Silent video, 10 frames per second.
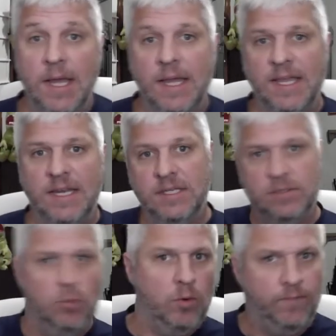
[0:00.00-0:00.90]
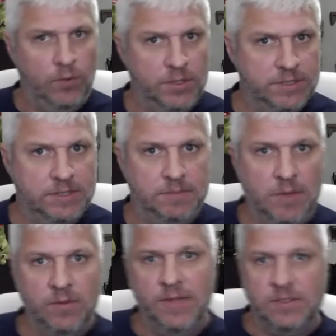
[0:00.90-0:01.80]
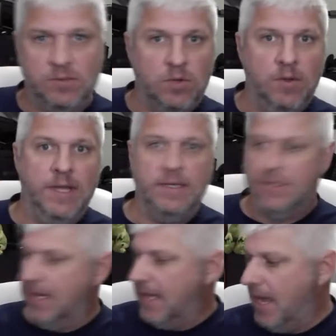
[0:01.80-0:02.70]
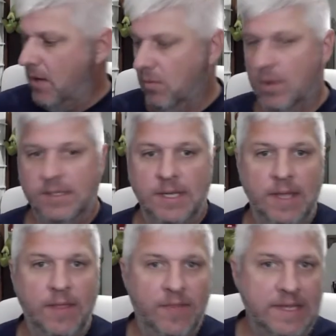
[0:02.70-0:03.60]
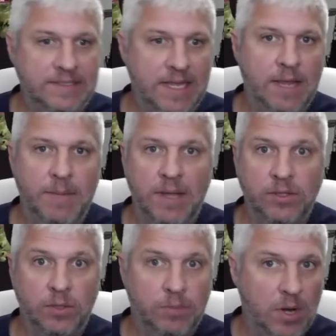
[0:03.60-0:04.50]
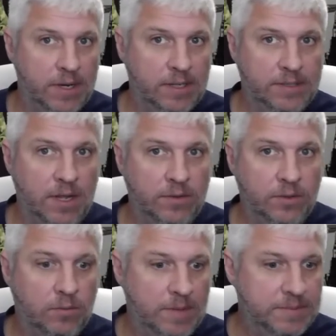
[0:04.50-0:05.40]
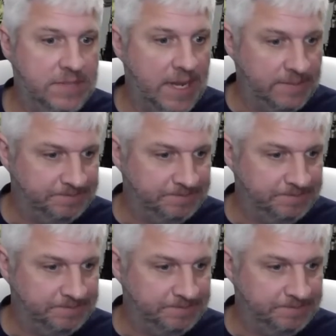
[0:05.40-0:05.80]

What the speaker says: get into some more footage and some other things, let's go ahead and check out what they say about their product on their website.